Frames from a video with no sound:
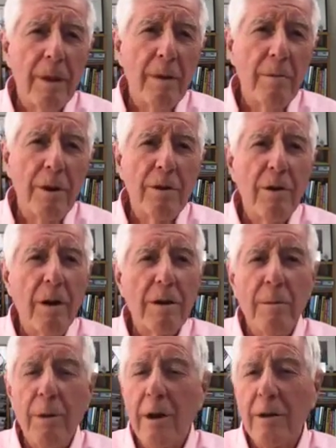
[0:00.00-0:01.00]
we talked
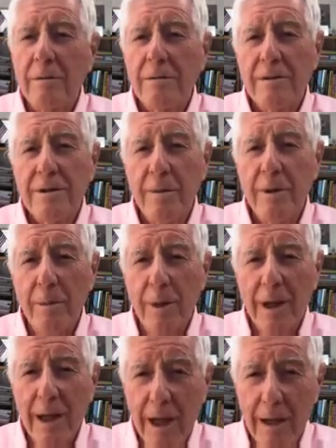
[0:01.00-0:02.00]
about some of the
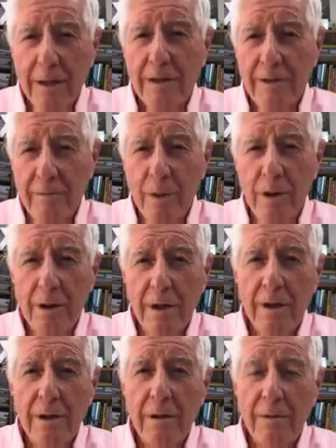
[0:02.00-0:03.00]
mechanics of
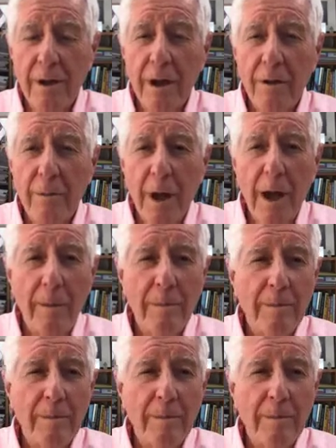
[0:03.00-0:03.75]
building a value map.